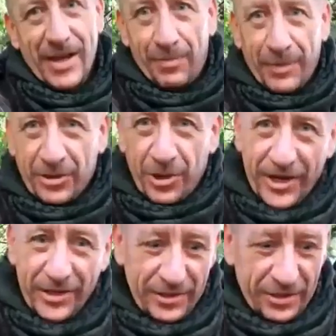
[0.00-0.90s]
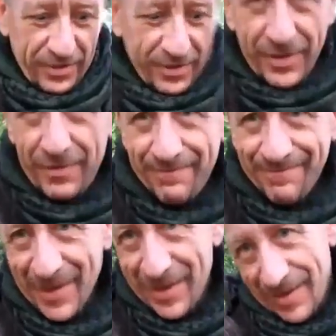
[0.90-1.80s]
happy trails,
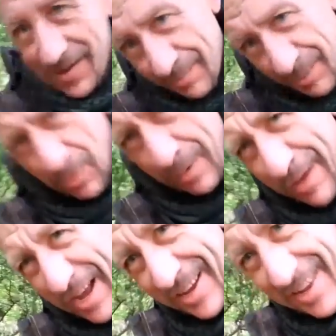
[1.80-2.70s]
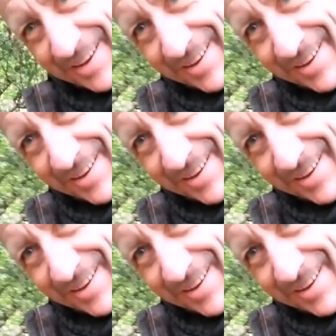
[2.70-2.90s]
and good back.